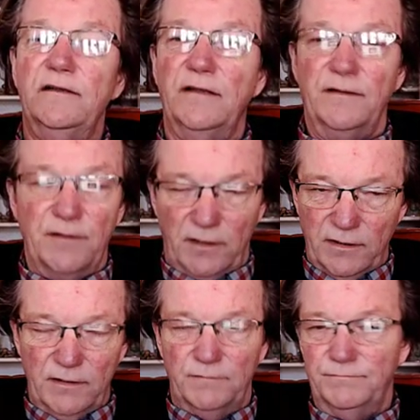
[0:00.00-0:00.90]

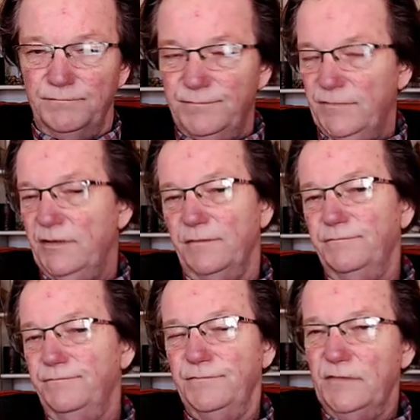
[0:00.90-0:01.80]

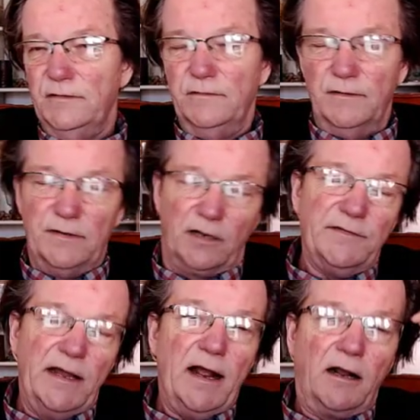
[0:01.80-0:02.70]

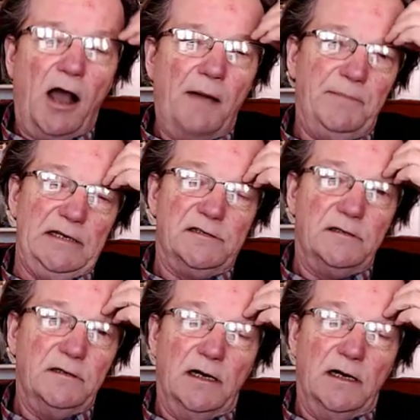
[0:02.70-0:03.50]
they are copies